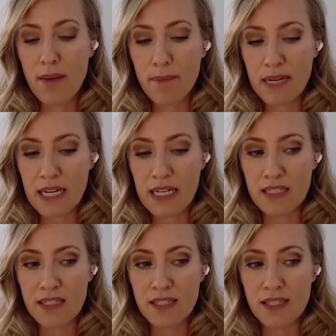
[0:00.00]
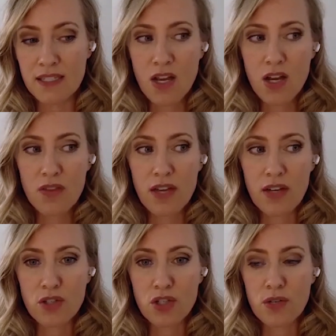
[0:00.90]
companies that
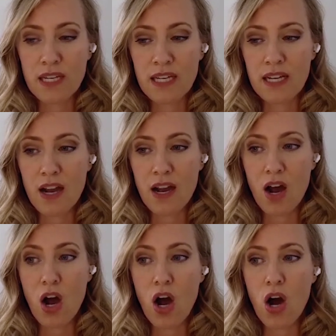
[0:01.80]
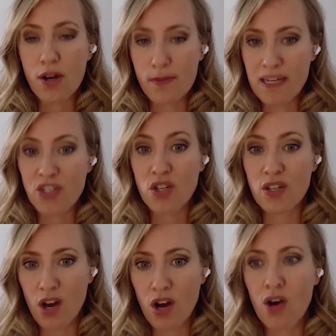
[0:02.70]
are doing
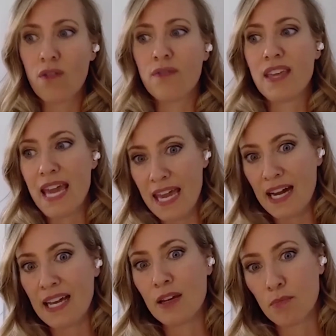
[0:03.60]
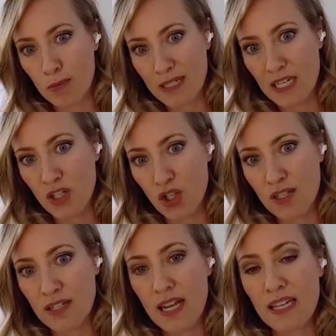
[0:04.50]
automation of the AI
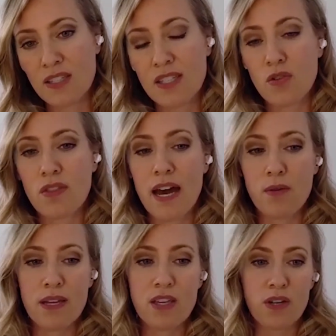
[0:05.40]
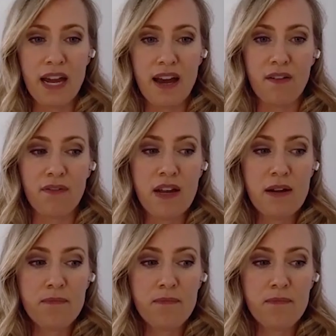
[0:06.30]
implementation. And so that way you can have,